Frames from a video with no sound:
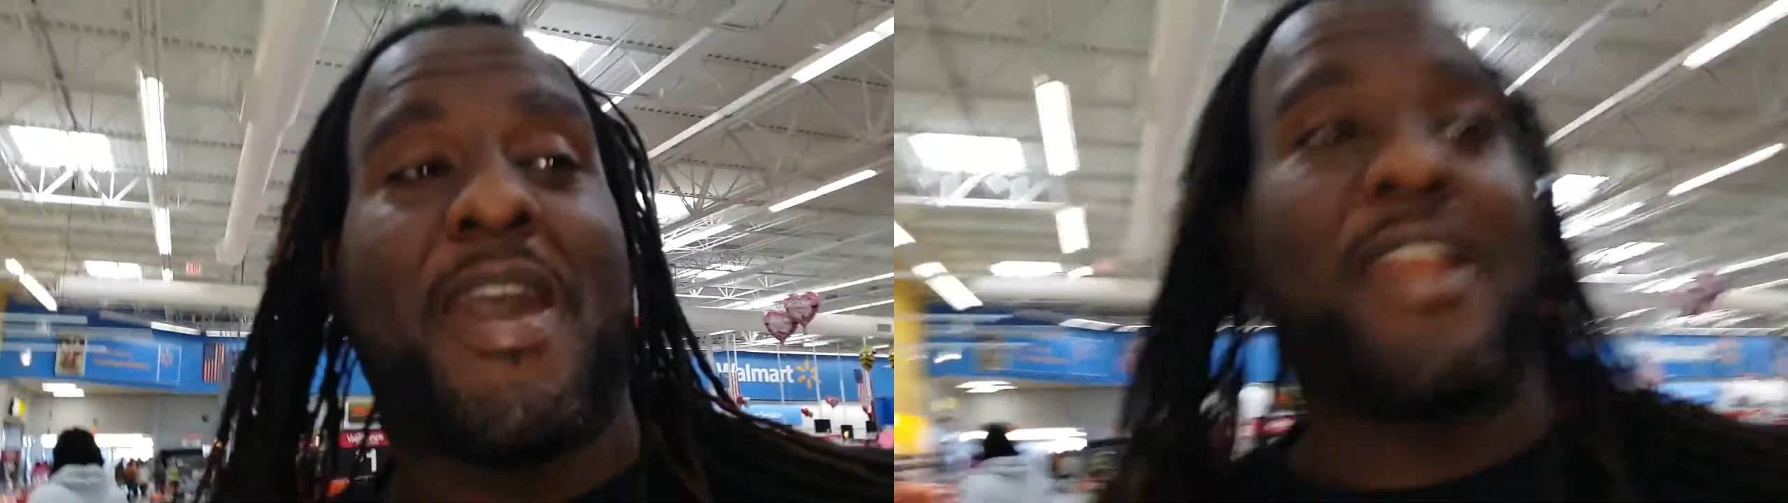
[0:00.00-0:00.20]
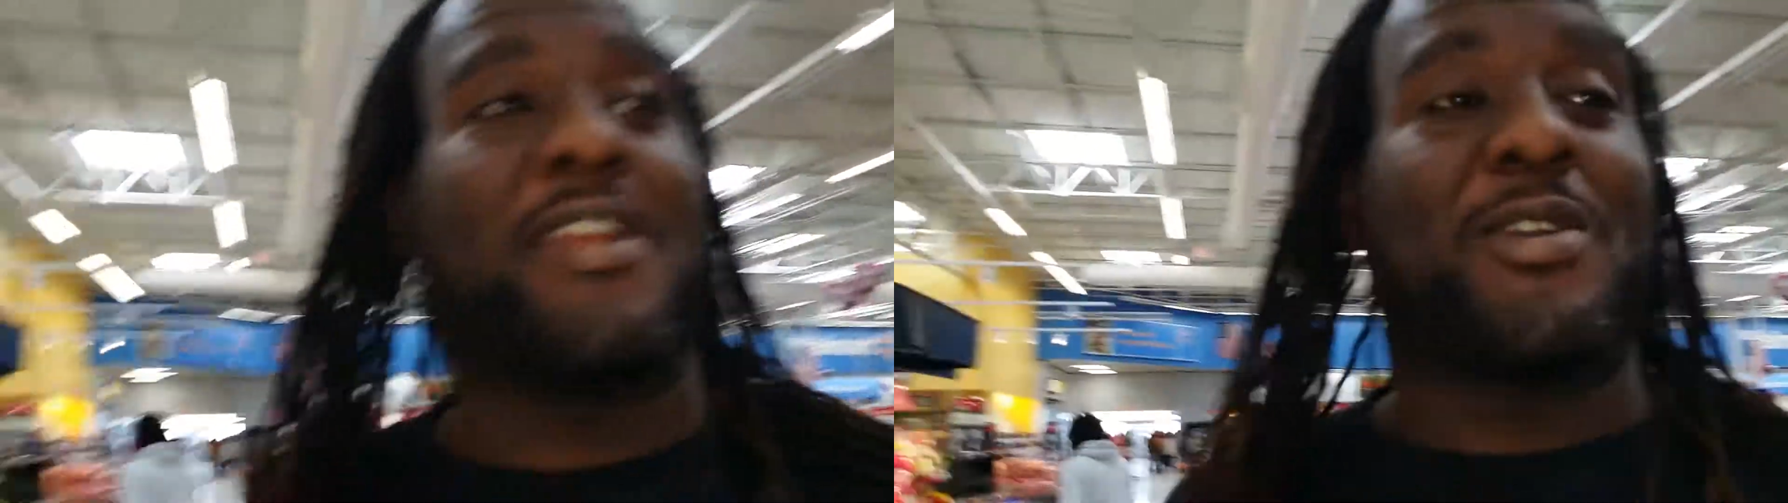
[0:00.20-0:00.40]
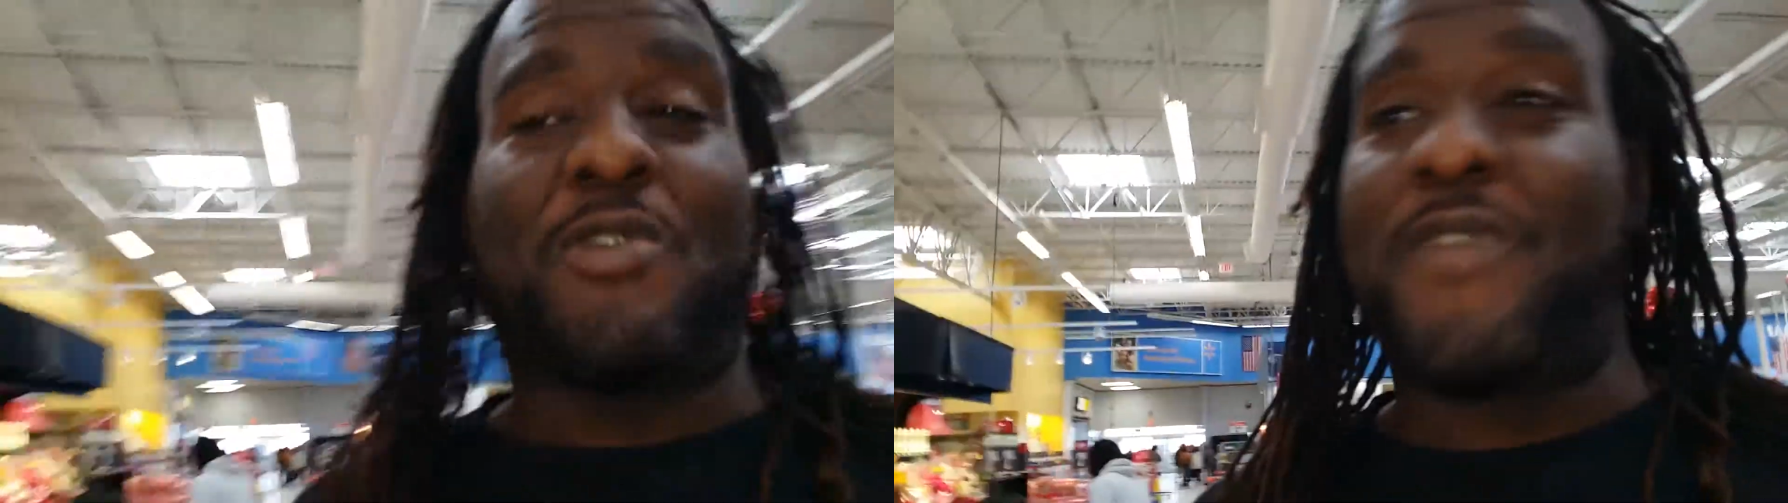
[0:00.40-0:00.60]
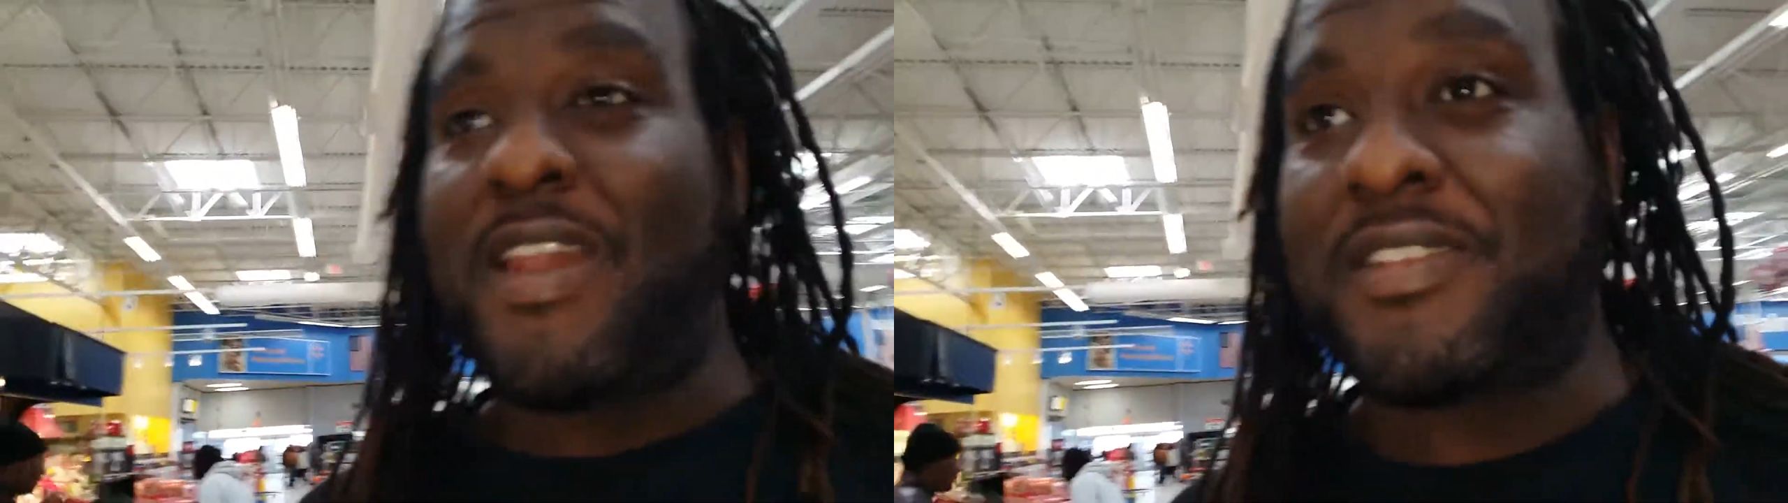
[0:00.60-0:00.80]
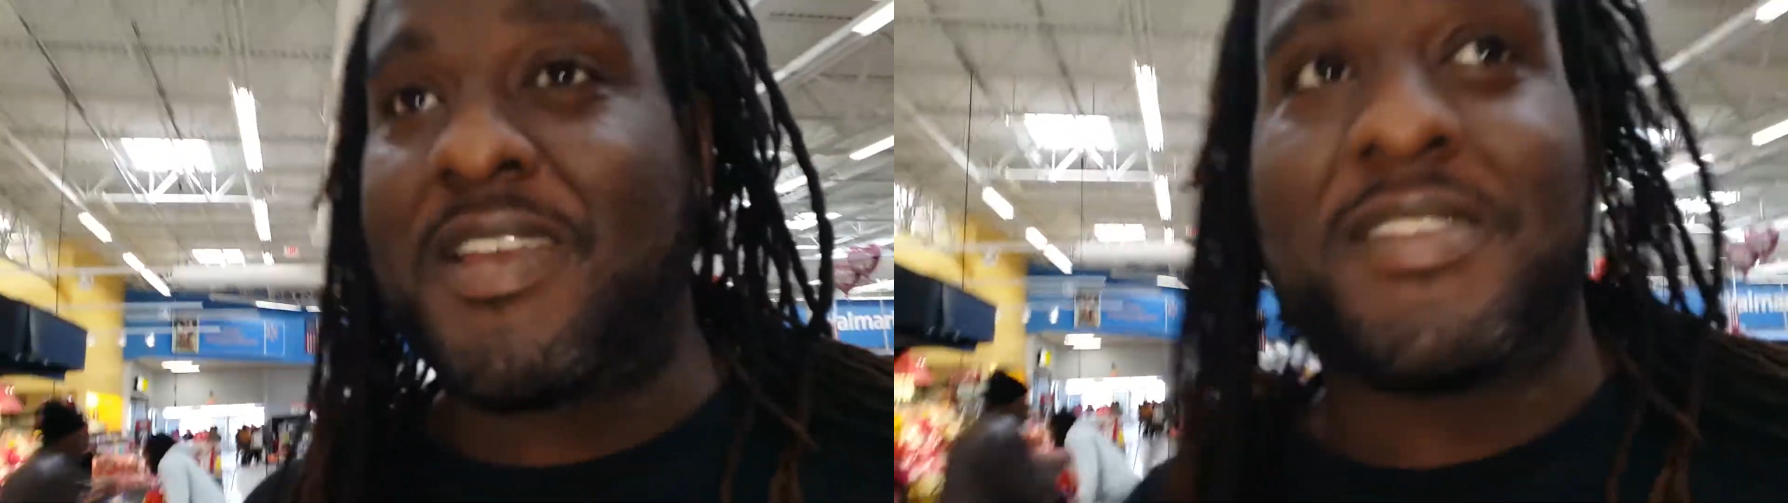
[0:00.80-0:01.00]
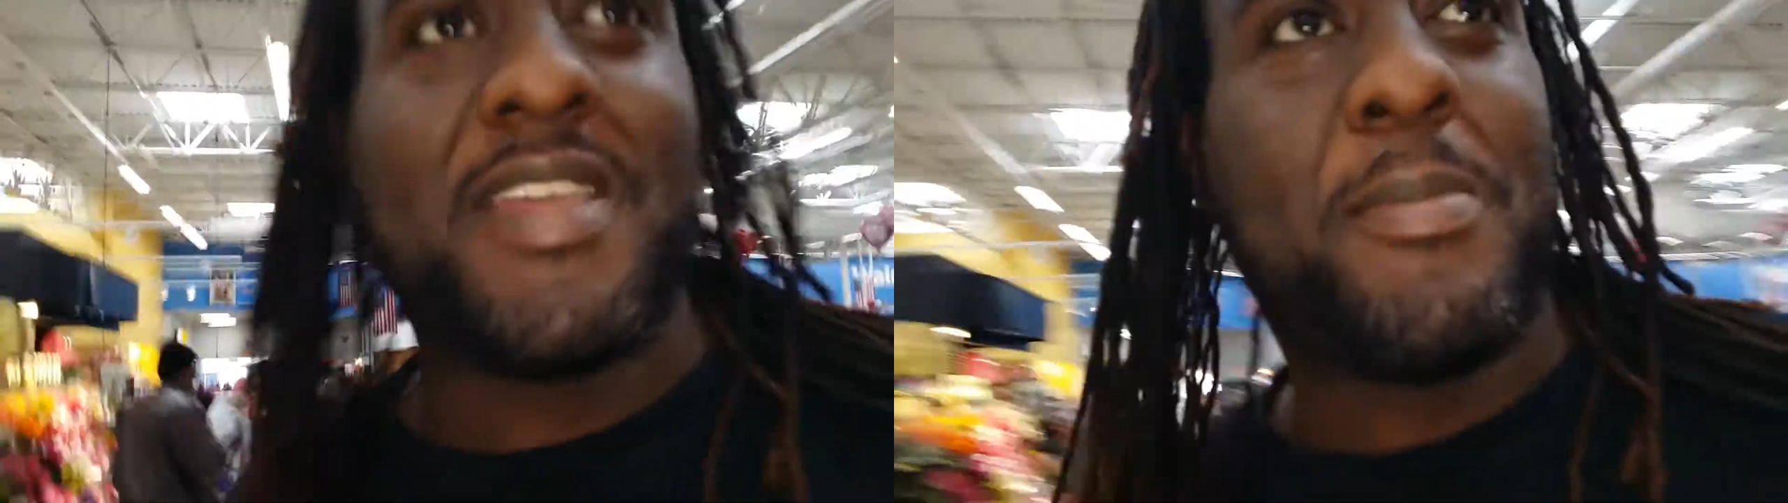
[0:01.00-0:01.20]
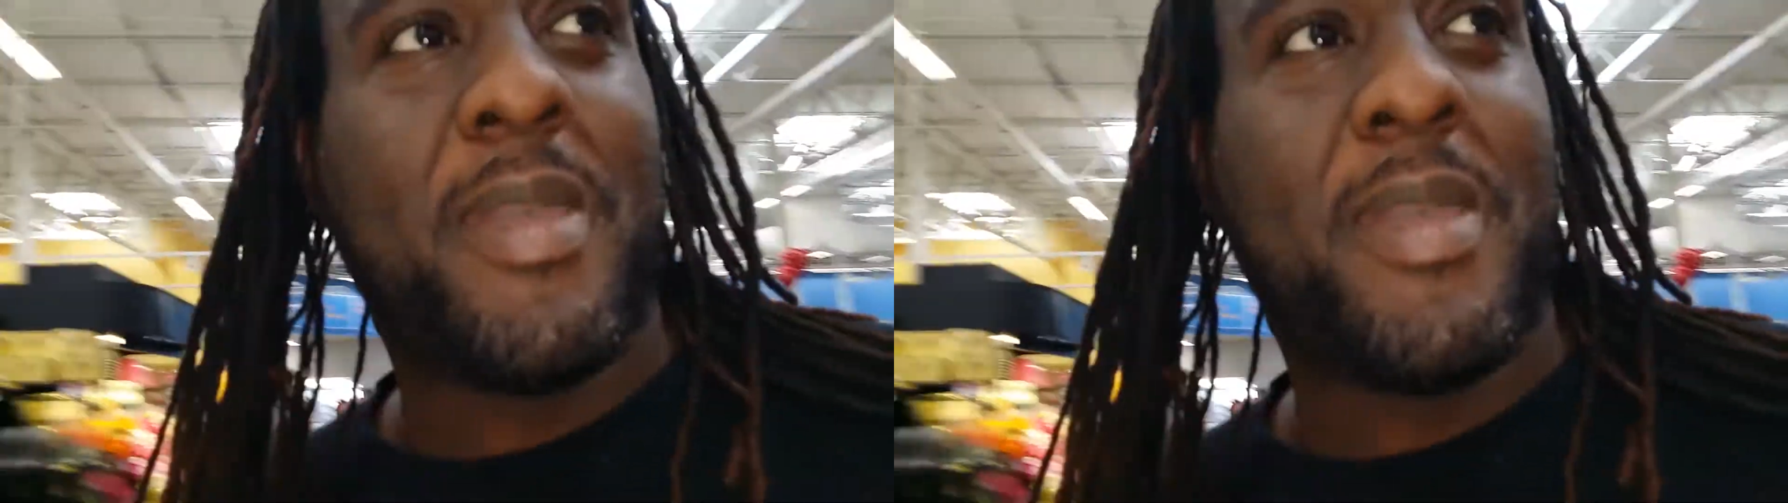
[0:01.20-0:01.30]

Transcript: out of luck on Valentine's Day,